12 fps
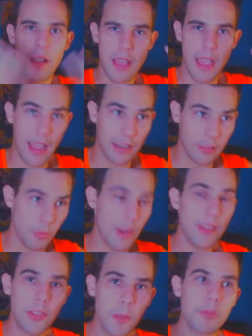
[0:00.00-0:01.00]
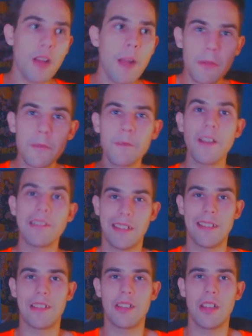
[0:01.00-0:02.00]
and with the proper
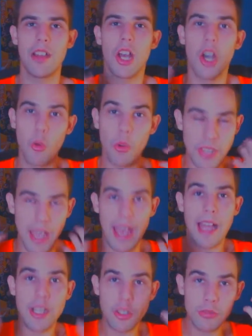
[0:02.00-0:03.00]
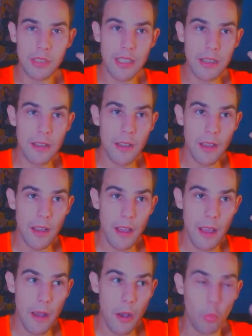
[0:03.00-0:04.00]
funding was actually
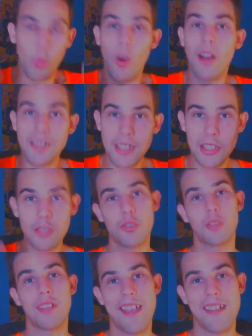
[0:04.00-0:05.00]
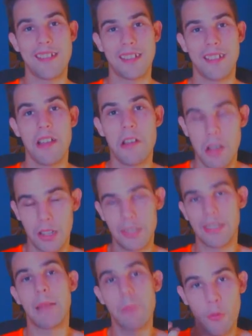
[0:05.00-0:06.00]
wanting to create
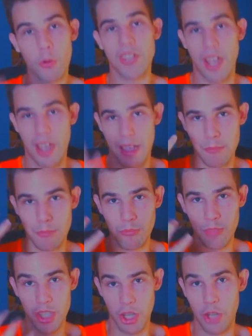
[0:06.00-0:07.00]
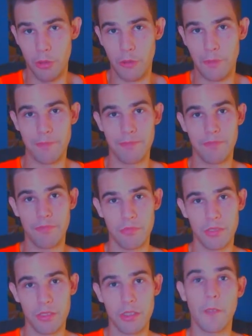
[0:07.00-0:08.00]
Land Before Time 2,
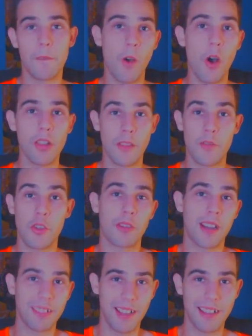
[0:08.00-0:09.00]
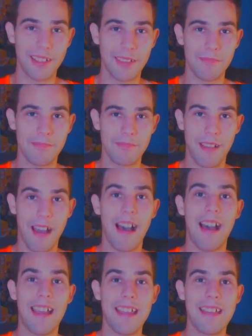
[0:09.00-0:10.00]
The Fall of the Great Light?
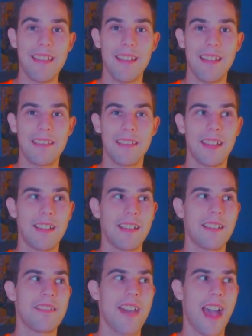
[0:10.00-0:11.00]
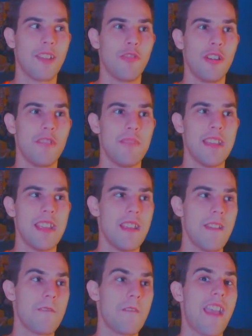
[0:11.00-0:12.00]
I think that would be
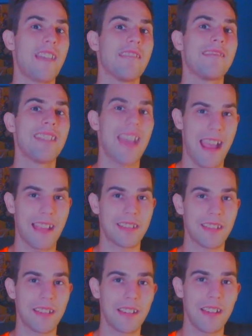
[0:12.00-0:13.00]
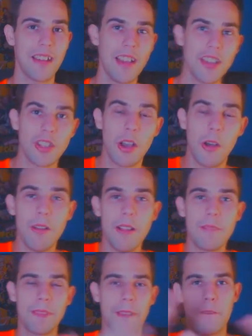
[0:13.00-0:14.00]
fantastic. So,
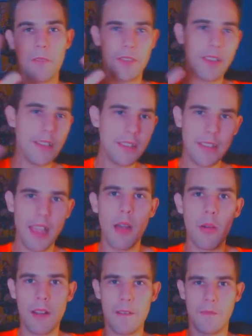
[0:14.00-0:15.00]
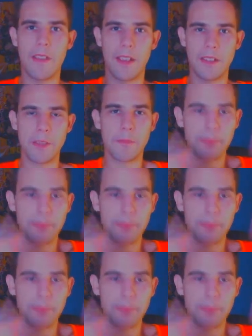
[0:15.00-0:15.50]
for this, how would I fix?